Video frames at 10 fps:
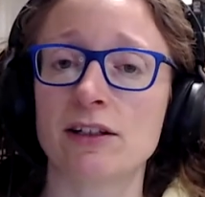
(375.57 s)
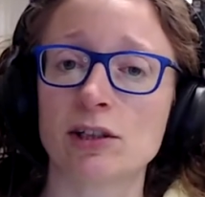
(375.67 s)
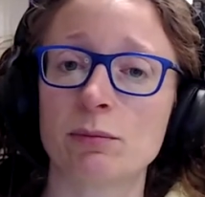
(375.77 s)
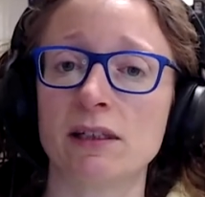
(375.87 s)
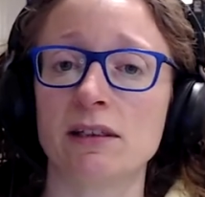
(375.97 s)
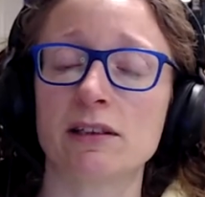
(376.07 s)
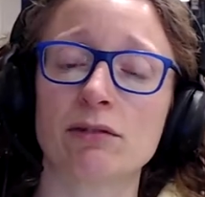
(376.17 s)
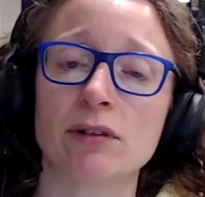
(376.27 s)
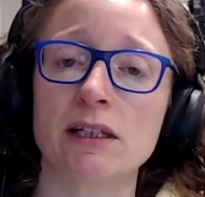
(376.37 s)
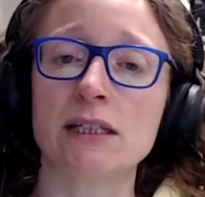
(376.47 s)
just beginning to to
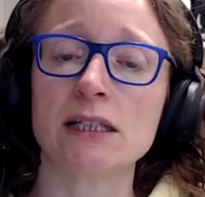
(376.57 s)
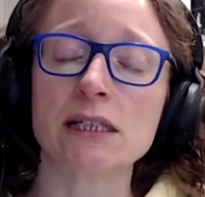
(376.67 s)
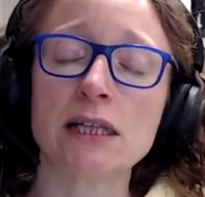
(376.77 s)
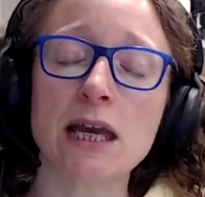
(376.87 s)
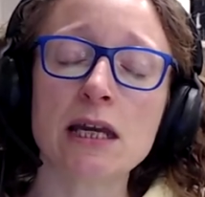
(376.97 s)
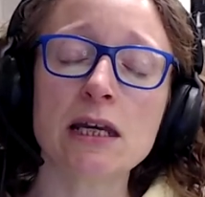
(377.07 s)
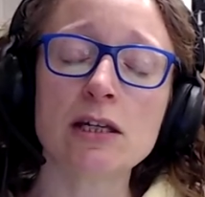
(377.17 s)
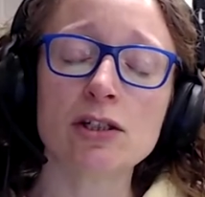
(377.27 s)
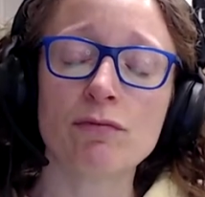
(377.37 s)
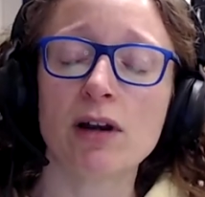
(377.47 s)
really
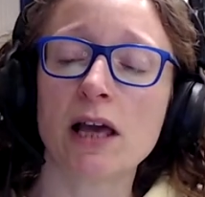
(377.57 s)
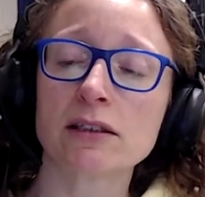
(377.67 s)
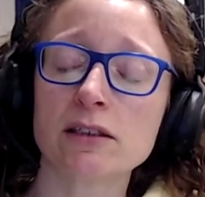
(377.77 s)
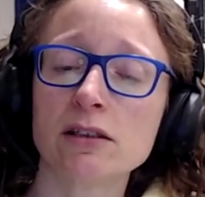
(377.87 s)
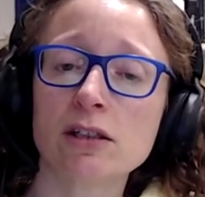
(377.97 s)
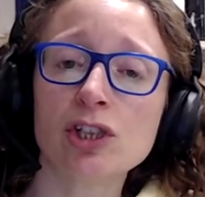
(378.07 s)
disengage and relax into the